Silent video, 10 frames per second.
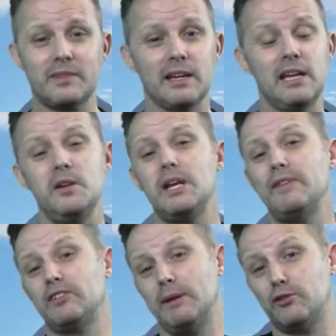Can you give
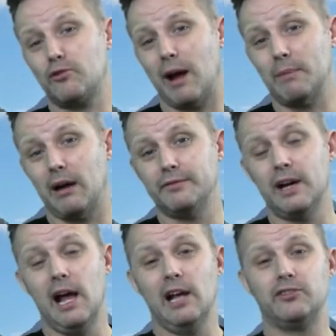it some Instagram love?
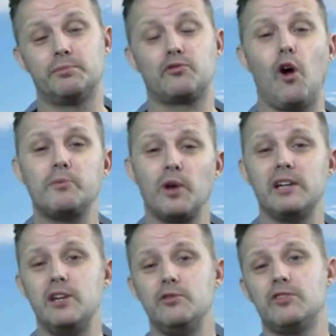Subscribe to our
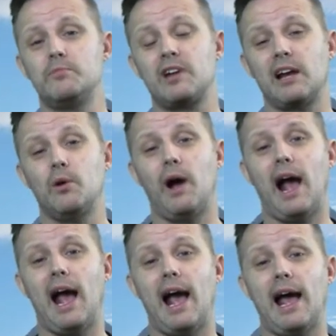YouTube channel
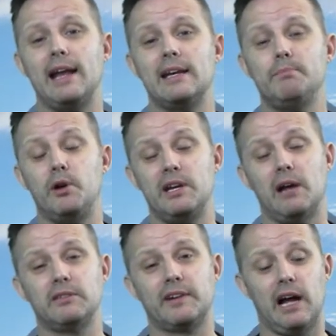and put your
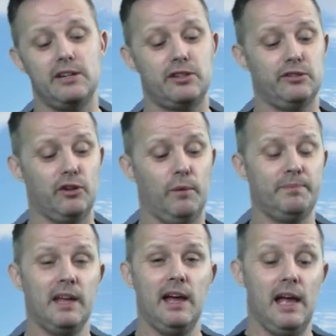notifications on.
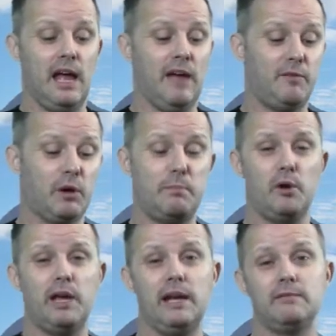If you want to
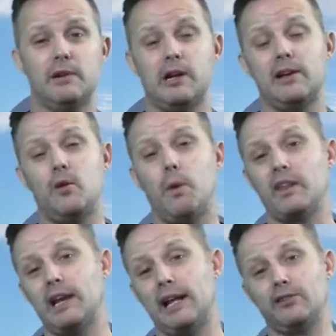book it, click on one of
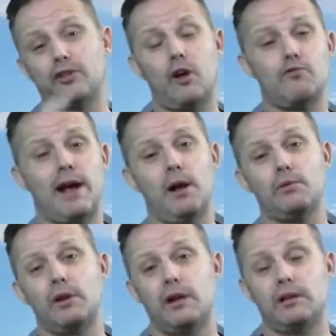the links
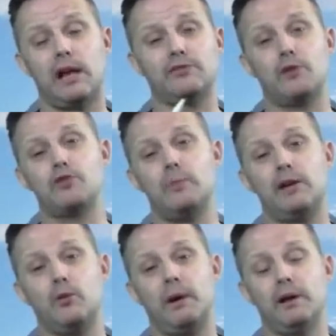around our social
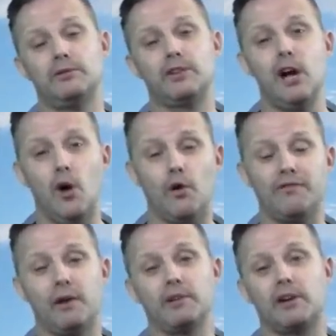media posts or phone the